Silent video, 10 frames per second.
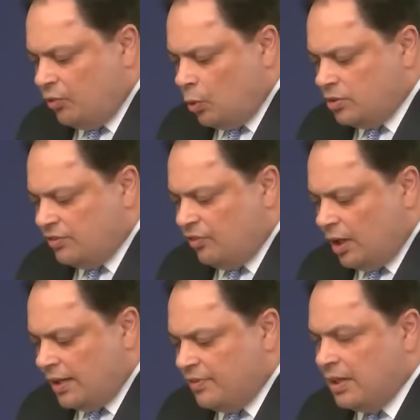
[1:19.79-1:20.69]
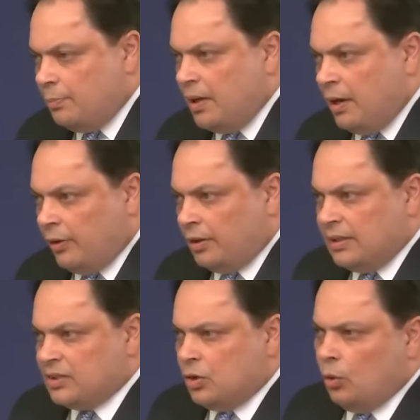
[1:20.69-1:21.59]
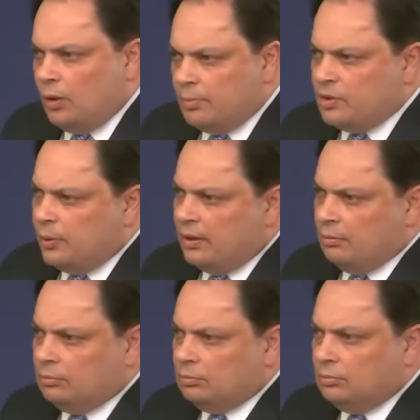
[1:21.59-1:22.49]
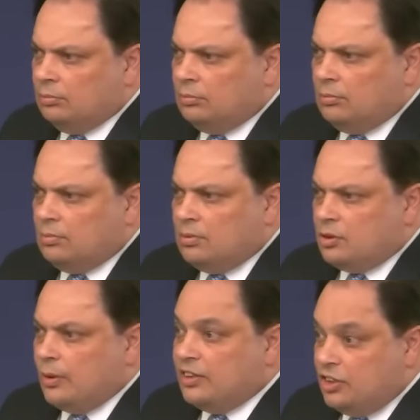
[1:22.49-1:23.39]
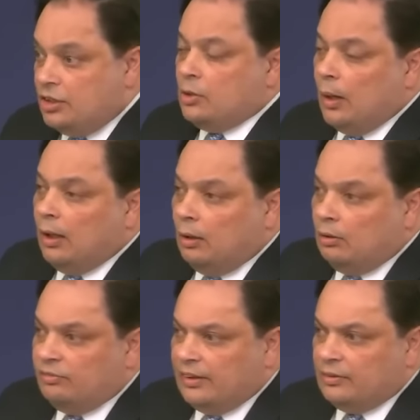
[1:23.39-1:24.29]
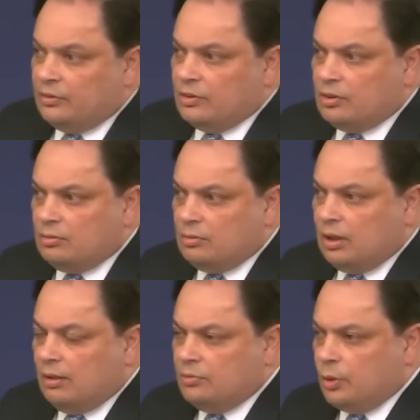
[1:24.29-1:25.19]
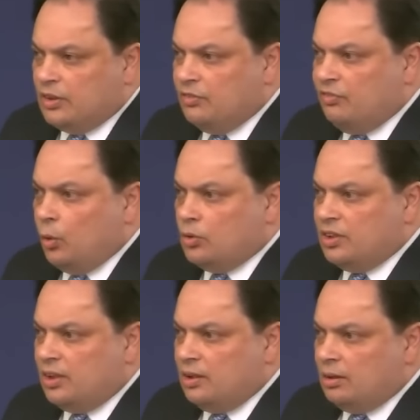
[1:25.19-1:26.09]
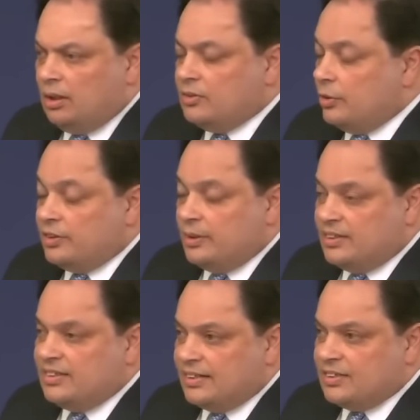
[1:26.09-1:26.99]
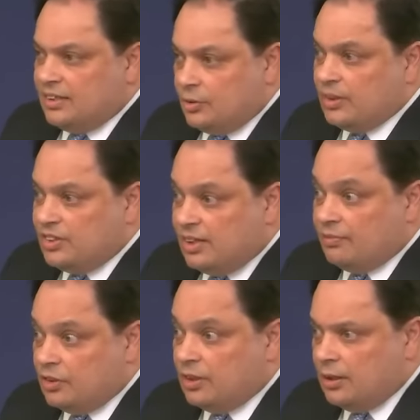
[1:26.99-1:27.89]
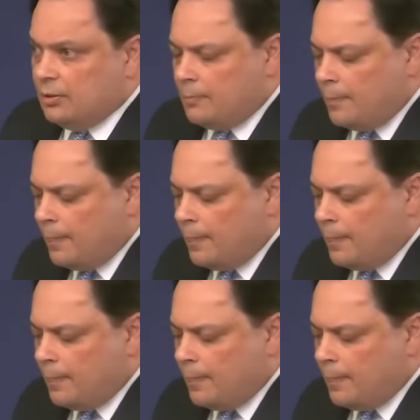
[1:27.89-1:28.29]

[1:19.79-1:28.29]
4 to 5 year period, let's call it between 2012 and 2016, 2017,